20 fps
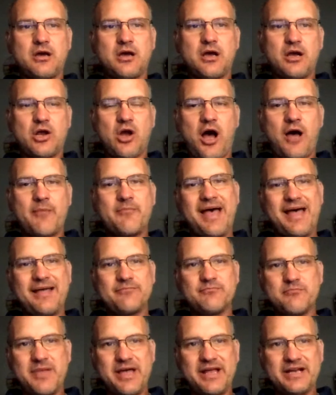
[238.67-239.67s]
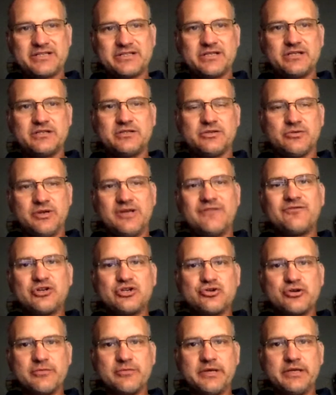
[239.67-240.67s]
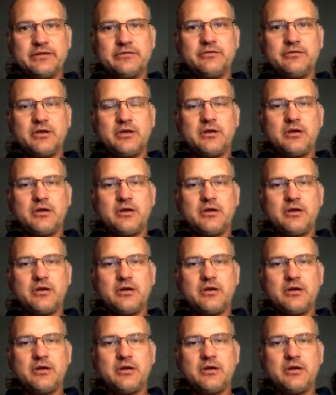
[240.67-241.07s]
combat medicine to infantrymen.